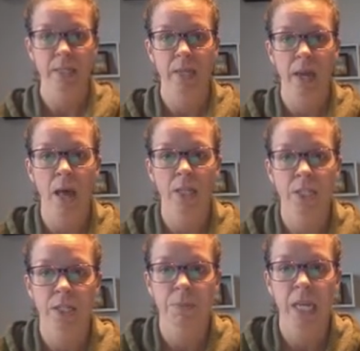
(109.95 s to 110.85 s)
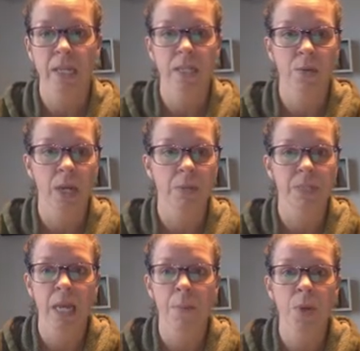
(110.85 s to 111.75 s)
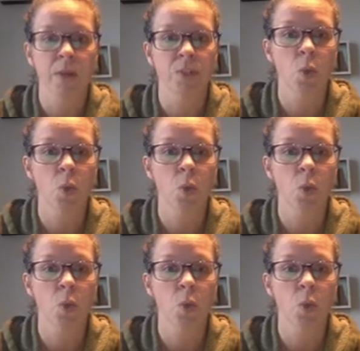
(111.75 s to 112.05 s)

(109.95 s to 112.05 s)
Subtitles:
A psychologist obtains a random sample of